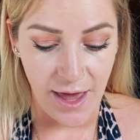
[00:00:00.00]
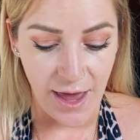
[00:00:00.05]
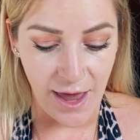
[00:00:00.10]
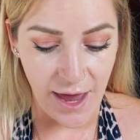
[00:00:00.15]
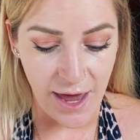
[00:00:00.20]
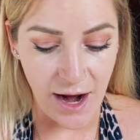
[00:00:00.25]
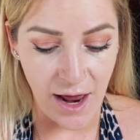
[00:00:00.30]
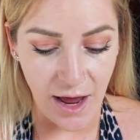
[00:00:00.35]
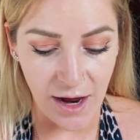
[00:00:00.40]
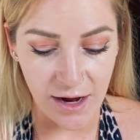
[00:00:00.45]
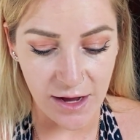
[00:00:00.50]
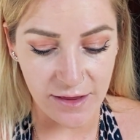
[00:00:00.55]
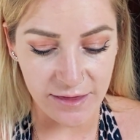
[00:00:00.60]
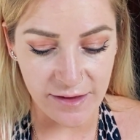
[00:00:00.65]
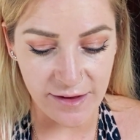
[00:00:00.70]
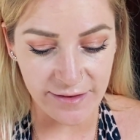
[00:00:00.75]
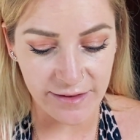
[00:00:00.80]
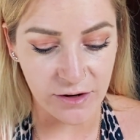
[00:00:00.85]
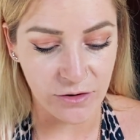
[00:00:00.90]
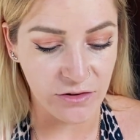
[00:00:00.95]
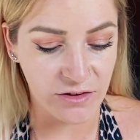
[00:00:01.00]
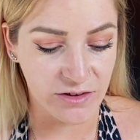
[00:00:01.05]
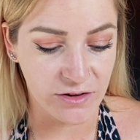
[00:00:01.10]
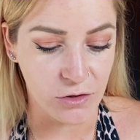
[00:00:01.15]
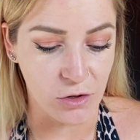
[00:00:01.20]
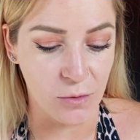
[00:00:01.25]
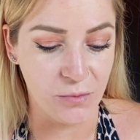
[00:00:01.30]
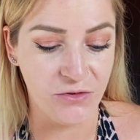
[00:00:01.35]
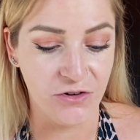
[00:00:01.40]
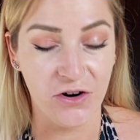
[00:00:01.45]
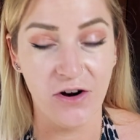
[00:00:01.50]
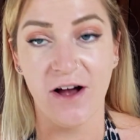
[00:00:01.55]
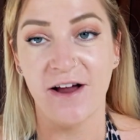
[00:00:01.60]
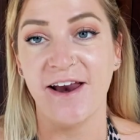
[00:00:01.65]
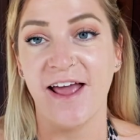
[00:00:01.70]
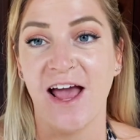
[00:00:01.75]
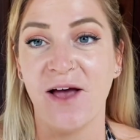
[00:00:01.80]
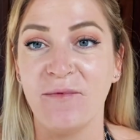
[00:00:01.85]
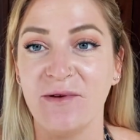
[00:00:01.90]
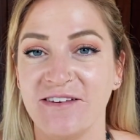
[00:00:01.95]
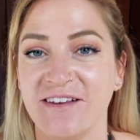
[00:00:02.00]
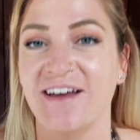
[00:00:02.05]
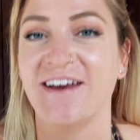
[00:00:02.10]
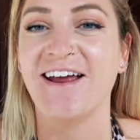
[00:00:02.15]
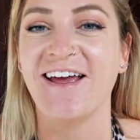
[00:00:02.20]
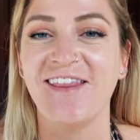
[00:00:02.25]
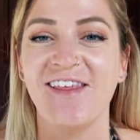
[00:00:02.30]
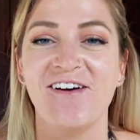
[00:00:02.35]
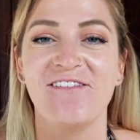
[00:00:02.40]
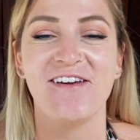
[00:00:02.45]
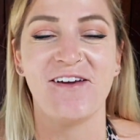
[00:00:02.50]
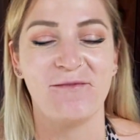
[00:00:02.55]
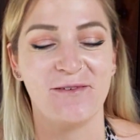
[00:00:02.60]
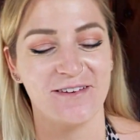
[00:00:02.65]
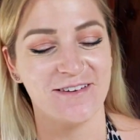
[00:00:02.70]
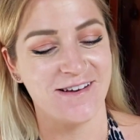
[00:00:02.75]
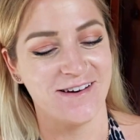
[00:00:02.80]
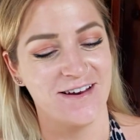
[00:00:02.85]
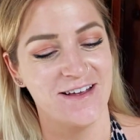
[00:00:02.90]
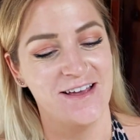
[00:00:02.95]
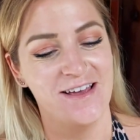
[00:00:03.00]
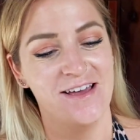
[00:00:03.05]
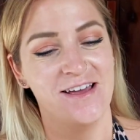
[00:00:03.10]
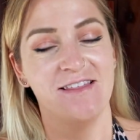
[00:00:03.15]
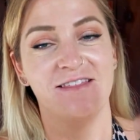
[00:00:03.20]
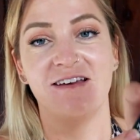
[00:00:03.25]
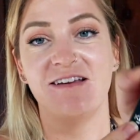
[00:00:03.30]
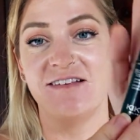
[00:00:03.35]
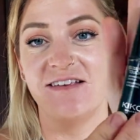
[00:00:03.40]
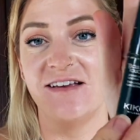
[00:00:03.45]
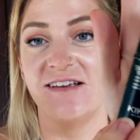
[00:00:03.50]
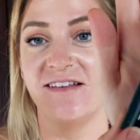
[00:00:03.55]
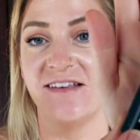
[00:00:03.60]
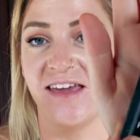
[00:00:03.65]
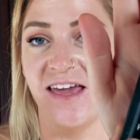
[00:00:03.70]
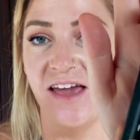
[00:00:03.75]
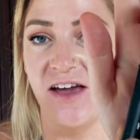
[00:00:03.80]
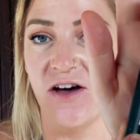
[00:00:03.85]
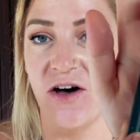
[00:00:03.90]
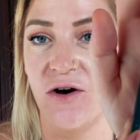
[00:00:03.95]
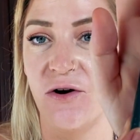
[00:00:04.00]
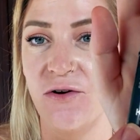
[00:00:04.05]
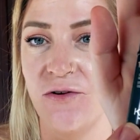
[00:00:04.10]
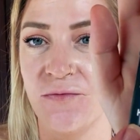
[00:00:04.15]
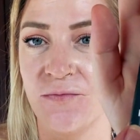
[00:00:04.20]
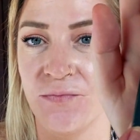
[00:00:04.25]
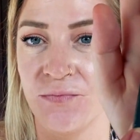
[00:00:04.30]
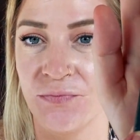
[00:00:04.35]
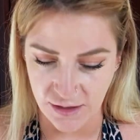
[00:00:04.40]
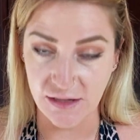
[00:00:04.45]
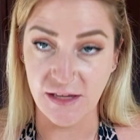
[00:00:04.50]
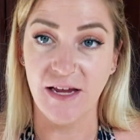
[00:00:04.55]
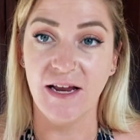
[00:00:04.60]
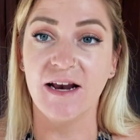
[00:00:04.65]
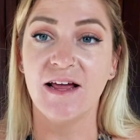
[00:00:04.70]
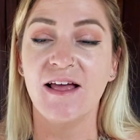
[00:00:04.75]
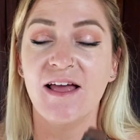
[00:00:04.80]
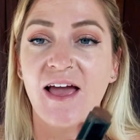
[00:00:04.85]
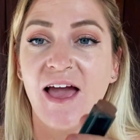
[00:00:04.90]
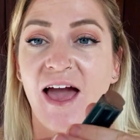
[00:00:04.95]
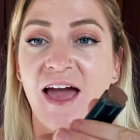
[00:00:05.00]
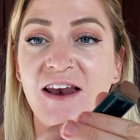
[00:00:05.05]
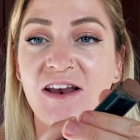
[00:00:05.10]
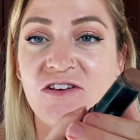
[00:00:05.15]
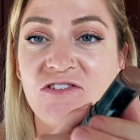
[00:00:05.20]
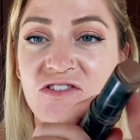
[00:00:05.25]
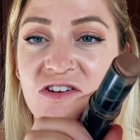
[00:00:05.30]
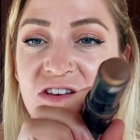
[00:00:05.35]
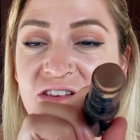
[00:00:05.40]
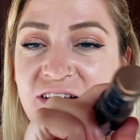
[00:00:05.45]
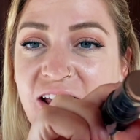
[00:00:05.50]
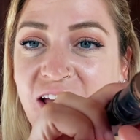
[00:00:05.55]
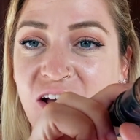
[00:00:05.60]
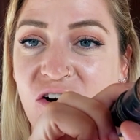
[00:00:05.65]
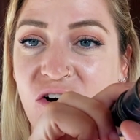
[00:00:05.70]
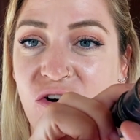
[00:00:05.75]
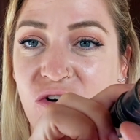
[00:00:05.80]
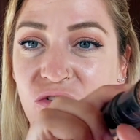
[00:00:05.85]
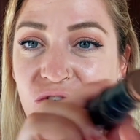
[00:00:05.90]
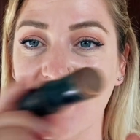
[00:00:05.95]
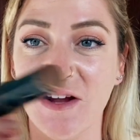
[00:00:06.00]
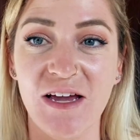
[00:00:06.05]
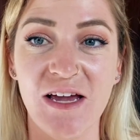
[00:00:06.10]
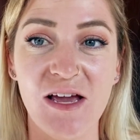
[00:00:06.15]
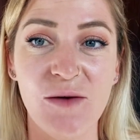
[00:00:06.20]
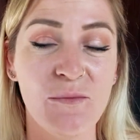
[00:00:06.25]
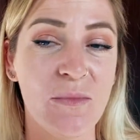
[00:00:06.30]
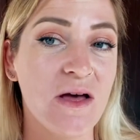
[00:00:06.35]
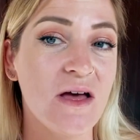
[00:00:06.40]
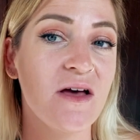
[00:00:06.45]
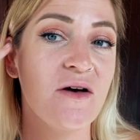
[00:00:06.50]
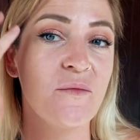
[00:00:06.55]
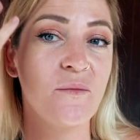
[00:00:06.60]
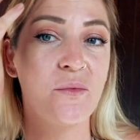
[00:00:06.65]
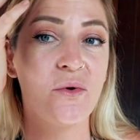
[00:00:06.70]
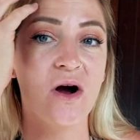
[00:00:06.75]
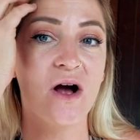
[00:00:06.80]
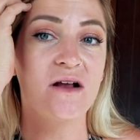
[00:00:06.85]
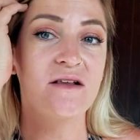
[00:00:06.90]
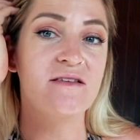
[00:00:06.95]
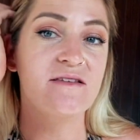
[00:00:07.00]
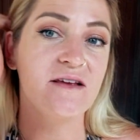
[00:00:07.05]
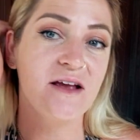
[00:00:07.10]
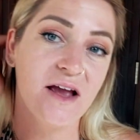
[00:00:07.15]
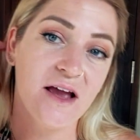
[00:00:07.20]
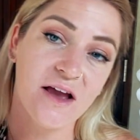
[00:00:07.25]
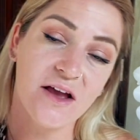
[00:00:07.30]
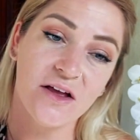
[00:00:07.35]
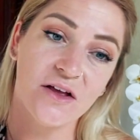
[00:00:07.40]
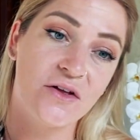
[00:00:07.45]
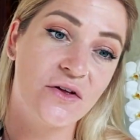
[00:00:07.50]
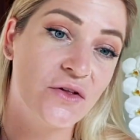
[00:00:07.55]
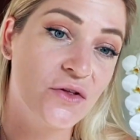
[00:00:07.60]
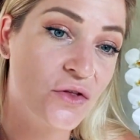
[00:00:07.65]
And I got this little sculpture on Amazon. I love Amazon. This is Kiko Clean. And it's just a cream bronzing,